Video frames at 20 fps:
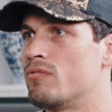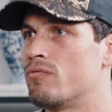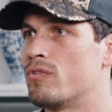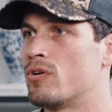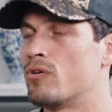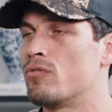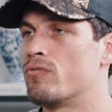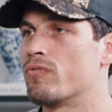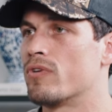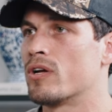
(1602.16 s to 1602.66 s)

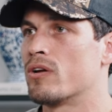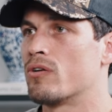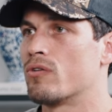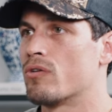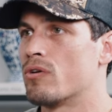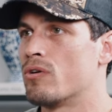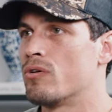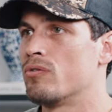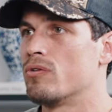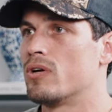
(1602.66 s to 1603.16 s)
evolve and
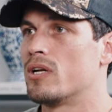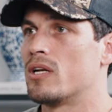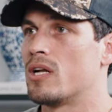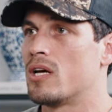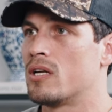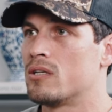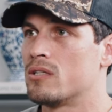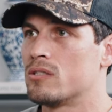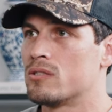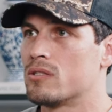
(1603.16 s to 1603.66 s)
grow and
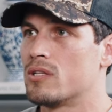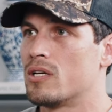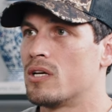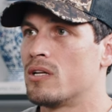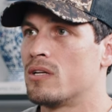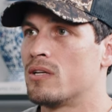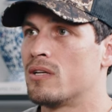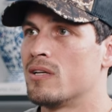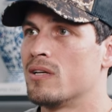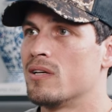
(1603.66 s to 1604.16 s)

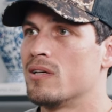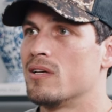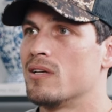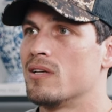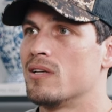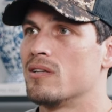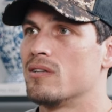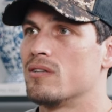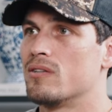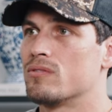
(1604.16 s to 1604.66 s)
understand
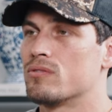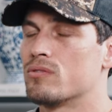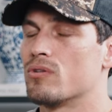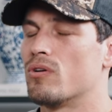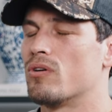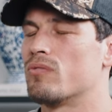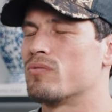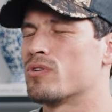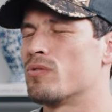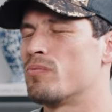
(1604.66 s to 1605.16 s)

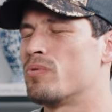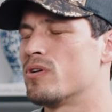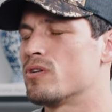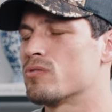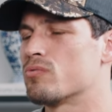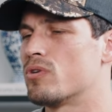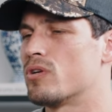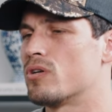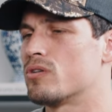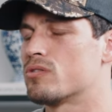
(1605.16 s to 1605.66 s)
so so
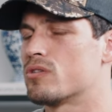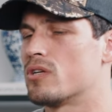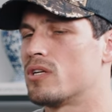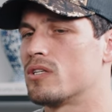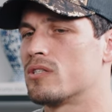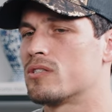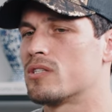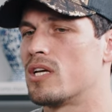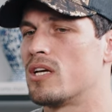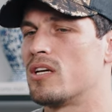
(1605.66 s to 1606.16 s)
perhaps what I was
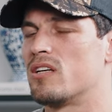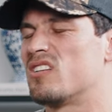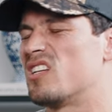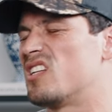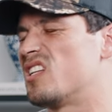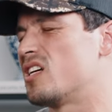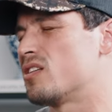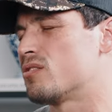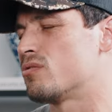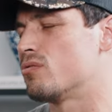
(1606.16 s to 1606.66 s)
trying to say,
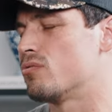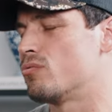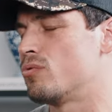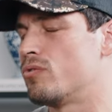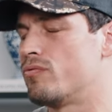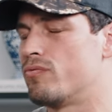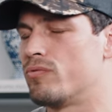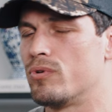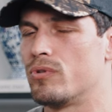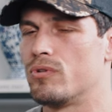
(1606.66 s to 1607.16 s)
and that's not
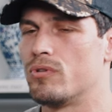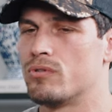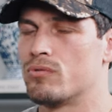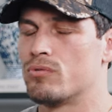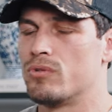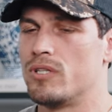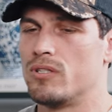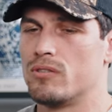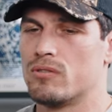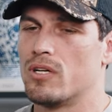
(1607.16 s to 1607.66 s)
word for word the
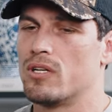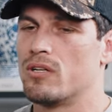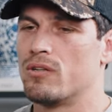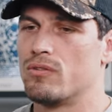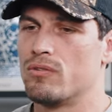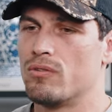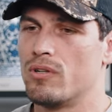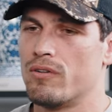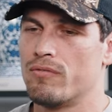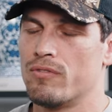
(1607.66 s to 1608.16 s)
tweet, so I
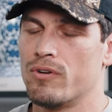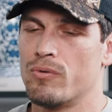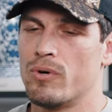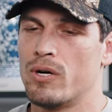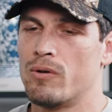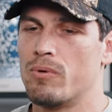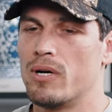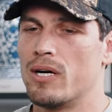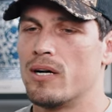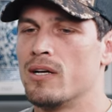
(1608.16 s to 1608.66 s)
don't do that very
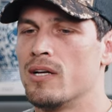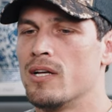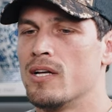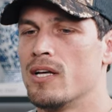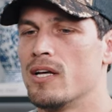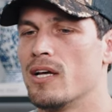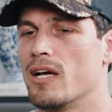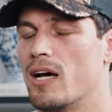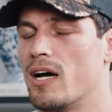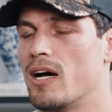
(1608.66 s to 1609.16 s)
well, but
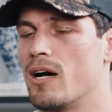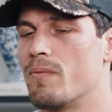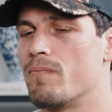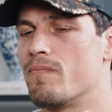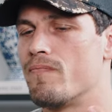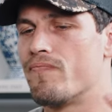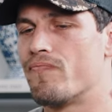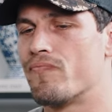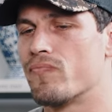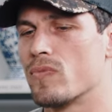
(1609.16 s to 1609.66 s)

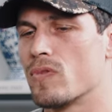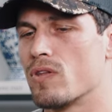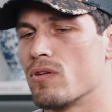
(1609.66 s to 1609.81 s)
um,